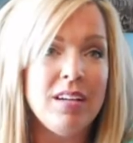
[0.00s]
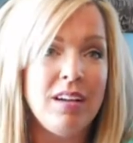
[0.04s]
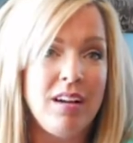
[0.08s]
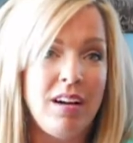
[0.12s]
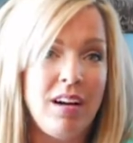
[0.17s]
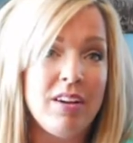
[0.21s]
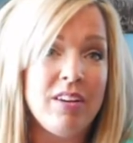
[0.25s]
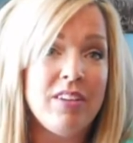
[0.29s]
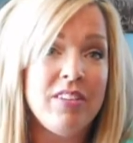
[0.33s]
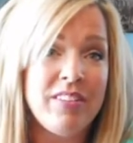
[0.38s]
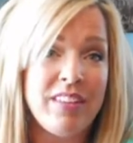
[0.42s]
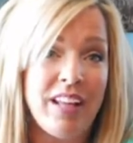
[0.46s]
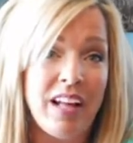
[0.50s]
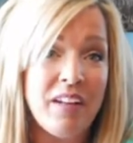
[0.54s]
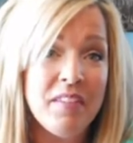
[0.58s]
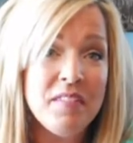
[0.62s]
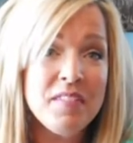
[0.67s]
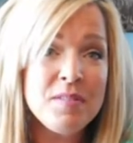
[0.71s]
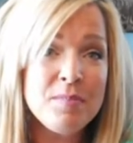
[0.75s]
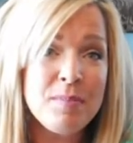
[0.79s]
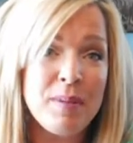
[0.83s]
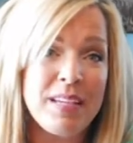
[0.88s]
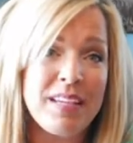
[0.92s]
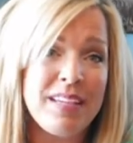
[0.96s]

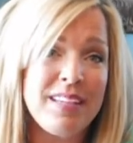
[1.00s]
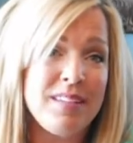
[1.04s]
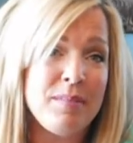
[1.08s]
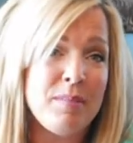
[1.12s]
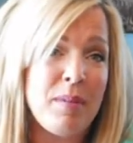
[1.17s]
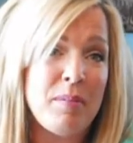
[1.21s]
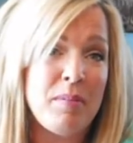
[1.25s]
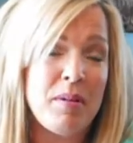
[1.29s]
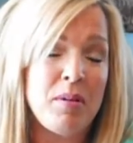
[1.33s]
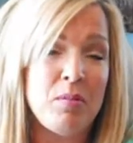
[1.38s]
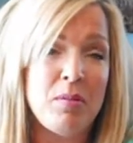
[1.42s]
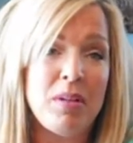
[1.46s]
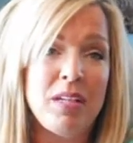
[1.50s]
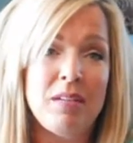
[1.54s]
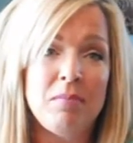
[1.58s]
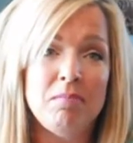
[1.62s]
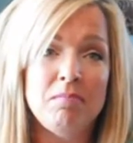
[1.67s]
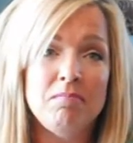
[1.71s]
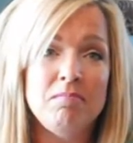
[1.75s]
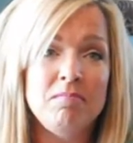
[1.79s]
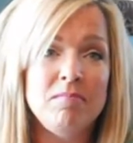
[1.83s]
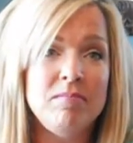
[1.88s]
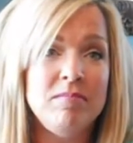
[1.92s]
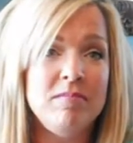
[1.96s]
ourselves because maybe we
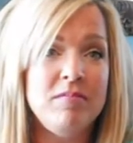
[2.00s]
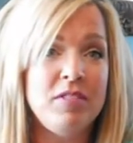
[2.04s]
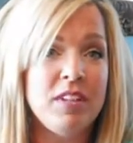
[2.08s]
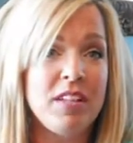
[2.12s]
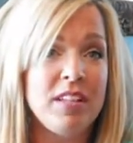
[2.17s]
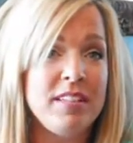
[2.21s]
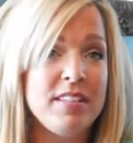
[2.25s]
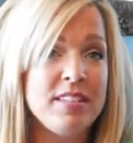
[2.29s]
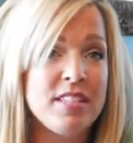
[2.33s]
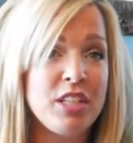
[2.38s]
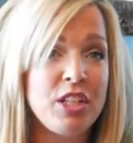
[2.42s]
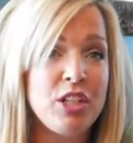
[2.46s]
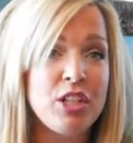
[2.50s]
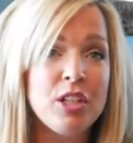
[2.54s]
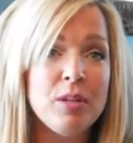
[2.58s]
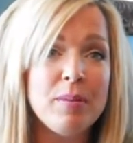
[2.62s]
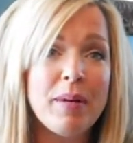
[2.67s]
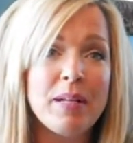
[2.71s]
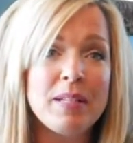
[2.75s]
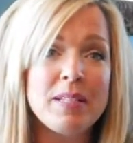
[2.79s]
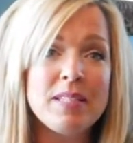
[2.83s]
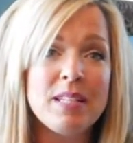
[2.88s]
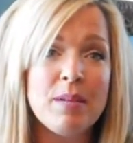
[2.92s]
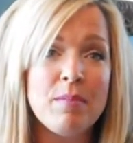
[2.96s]
feel insecure
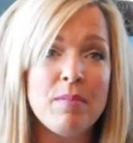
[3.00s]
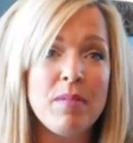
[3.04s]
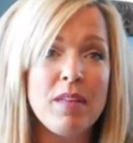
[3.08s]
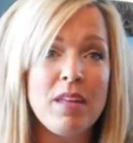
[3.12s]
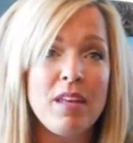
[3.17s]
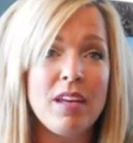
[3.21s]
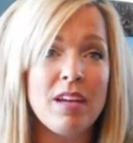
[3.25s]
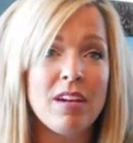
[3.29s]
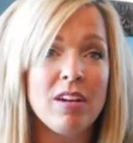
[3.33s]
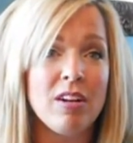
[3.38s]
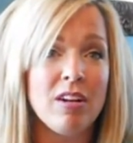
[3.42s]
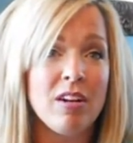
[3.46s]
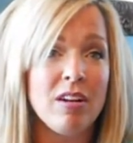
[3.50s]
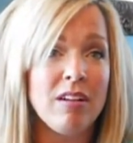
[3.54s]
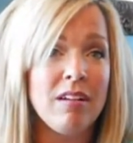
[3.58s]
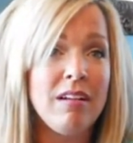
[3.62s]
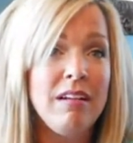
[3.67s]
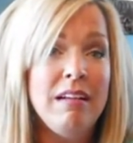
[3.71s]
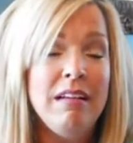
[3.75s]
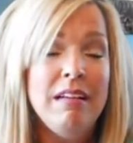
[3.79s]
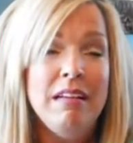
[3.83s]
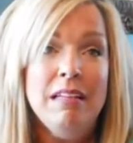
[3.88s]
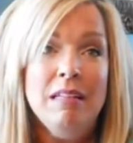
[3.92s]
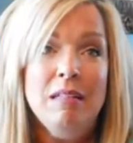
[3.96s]
about something or
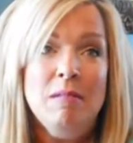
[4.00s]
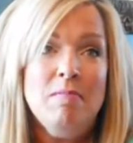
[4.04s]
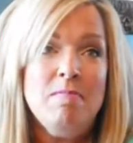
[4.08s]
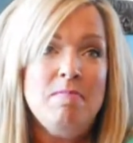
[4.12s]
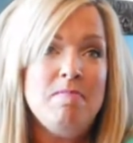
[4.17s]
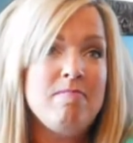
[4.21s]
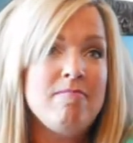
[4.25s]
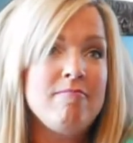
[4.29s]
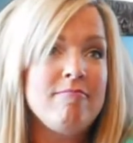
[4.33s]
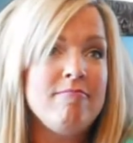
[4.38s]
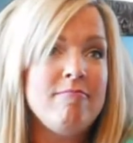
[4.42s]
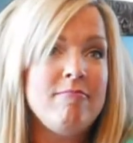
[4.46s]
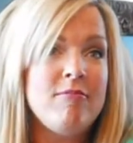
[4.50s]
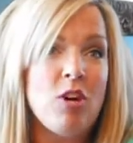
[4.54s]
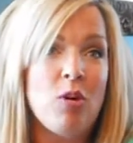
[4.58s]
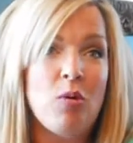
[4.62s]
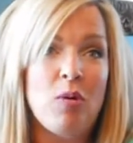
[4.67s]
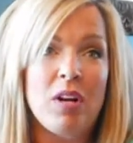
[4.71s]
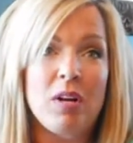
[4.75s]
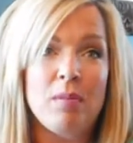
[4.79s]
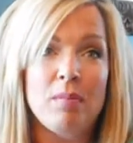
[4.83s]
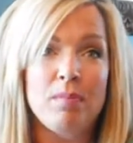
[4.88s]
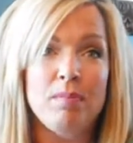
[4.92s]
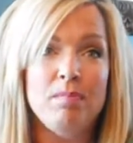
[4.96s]
don't
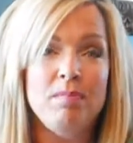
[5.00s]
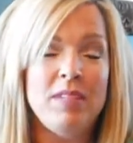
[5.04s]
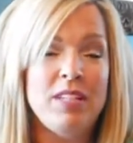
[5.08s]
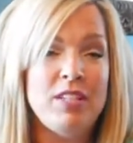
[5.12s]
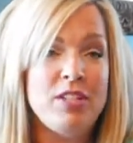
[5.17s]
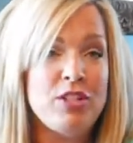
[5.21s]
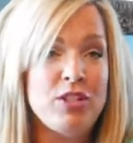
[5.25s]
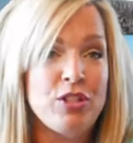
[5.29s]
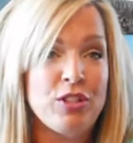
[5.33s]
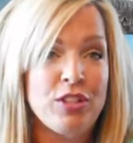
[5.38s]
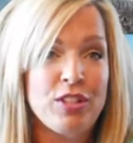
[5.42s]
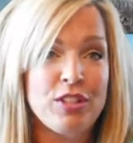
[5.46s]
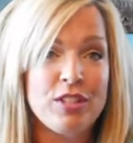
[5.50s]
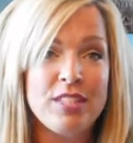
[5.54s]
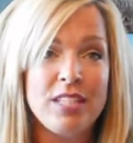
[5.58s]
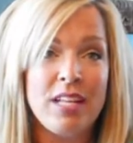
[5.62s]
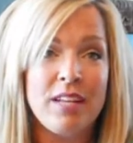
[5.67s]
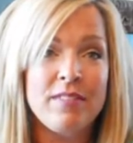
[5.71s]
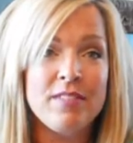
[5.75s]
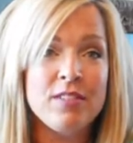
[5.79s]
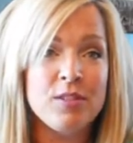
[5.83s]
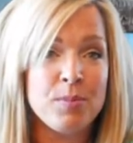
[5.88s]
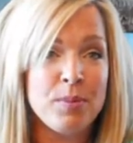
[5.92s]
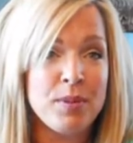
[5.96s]
want to insert
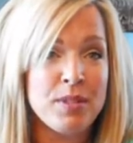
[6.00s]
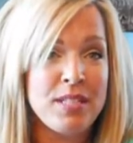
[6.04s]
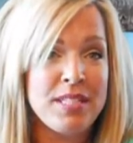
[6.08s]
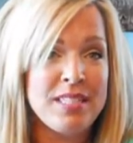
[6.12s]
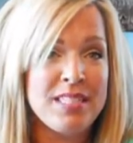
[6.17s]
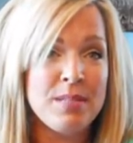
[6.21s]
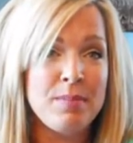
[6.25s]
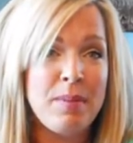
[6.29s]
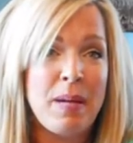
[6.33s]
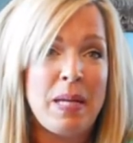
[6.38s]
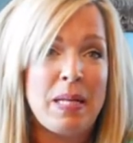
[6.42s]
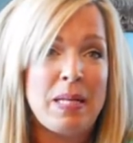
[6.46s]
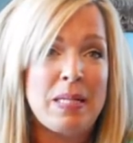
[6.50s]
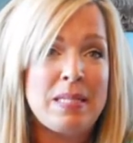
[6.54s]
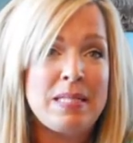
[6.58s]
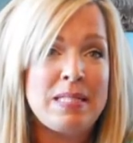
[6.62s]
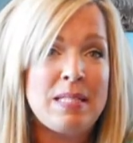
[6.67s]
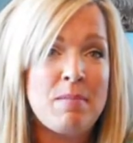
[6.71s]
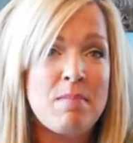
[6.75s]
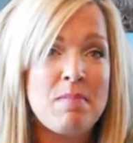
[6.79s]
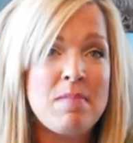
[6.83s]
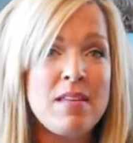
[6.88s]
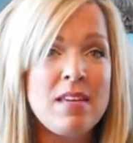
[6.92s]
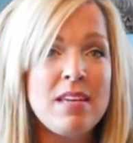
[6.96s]
ourselves or participate in
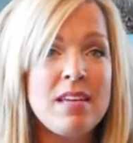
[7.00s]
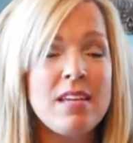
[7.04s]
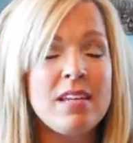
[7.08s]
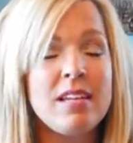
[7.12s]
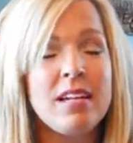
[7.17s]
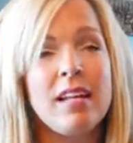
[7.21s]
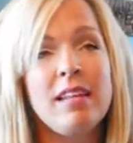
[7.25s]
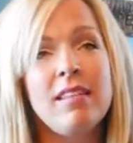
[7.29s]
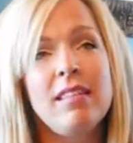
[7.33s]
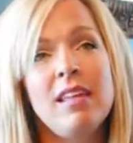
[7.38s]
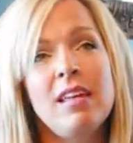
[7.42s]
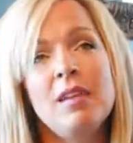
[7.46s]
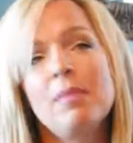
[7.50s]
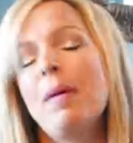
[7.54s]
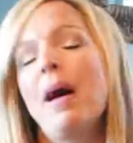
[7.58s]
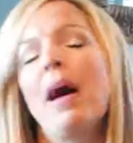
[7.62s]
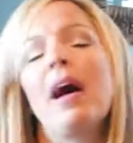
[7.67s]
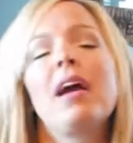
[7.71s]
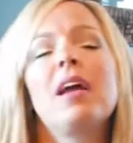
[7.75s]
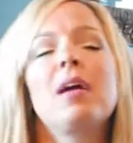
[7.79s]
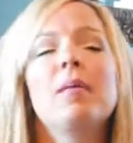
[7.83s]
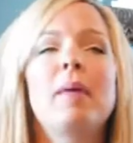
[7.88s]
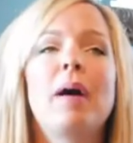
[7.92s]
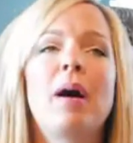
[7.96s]
something. And I think
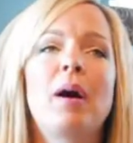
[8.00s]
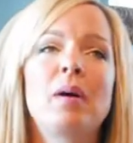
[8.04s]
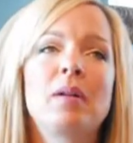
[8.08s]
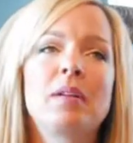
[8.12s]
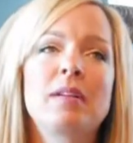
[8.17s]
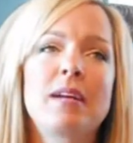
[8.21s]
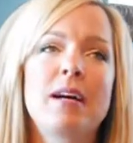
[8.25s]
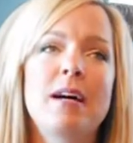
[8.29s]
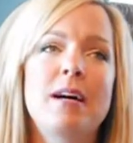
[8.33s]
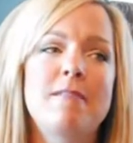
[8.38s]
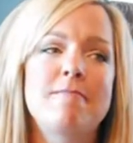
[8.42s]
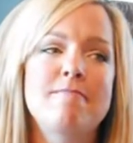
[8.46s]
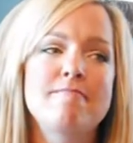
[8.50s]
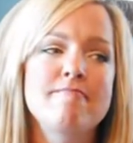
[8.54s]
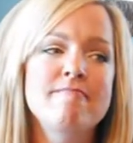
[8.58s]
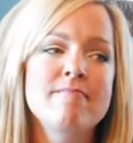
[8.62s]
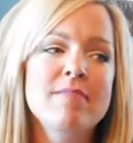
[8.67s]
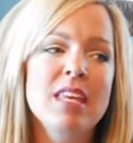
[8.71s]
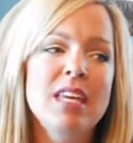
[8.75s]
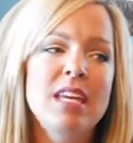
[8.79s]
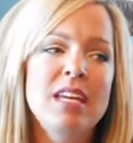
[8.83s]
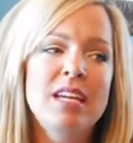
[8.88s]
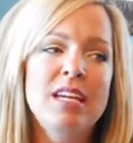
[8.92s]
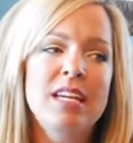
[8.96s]
back about um,
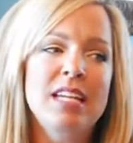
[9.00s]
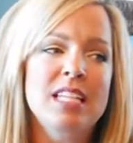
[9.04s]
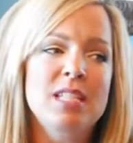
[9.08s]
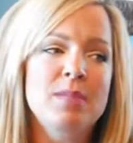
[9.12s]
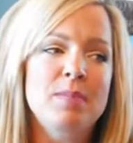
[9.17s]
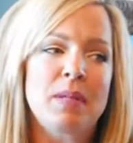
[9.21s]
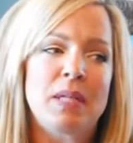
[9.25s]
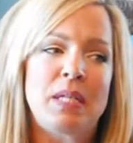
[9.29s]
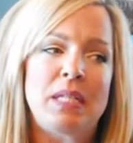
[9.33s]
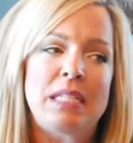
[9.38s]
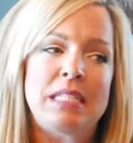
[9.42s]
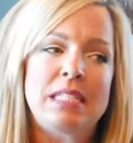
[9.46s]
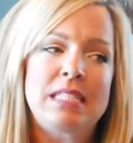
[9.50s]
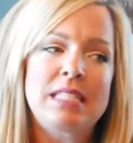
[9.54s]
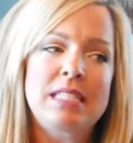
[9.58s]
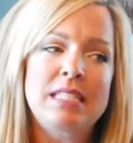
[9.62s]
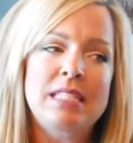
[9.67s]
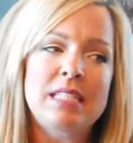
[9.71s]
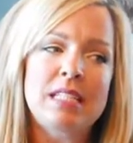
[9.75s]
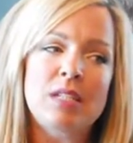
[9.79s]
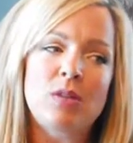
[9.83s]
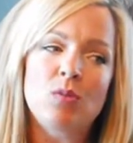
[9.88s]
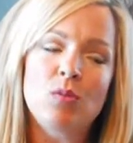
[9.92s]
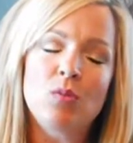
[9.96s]

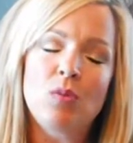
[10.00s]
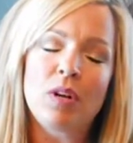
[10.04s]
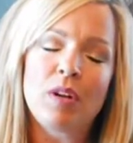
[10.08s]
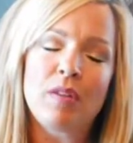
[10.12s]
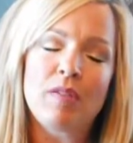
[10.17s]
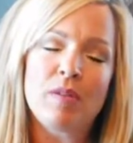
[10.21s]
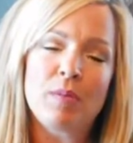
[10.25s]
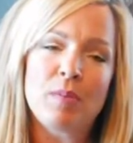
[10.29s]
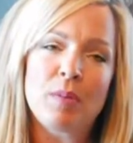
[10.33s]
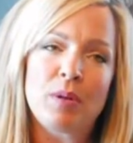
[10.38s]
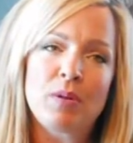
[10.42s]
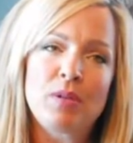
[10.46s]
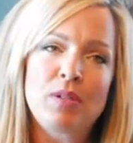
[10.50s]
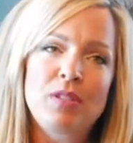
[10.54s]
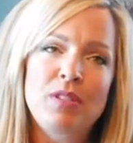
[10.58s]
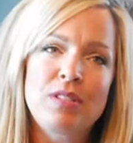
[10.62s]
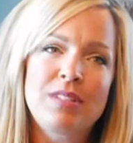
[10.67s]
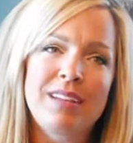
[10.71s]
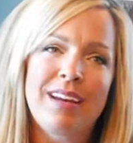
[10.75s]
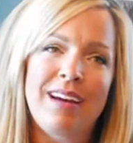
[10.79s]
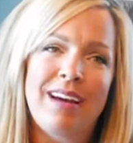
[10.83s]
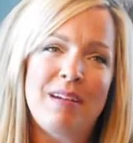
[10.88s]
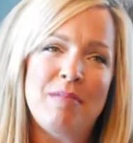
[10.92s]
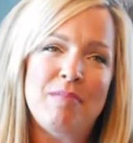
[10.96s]
experiences and one of the
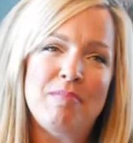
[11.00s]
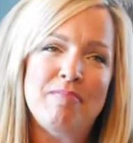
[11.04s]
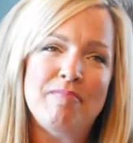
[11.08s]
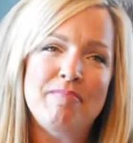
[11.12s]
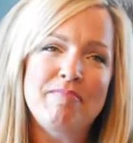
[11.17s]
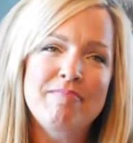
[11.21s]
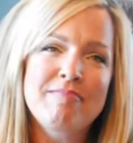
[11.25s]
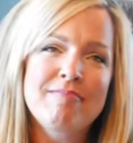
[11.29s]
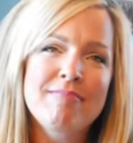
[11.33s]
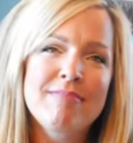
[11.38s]
most um,